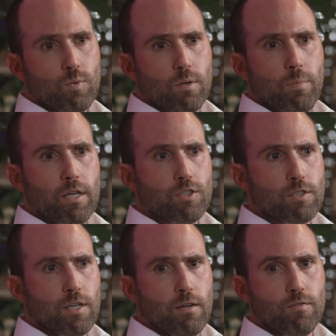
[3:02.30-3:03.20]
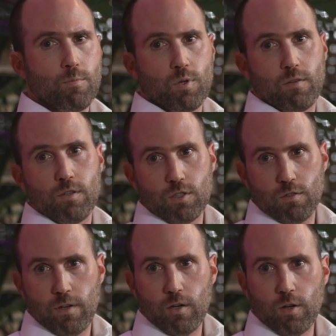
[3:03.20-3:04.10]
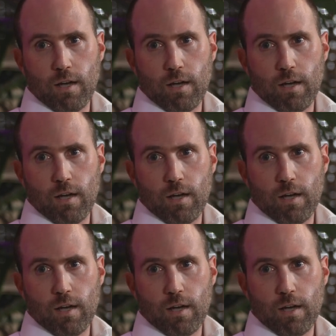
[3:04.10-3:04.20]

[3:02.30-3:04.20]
when patients have previously failed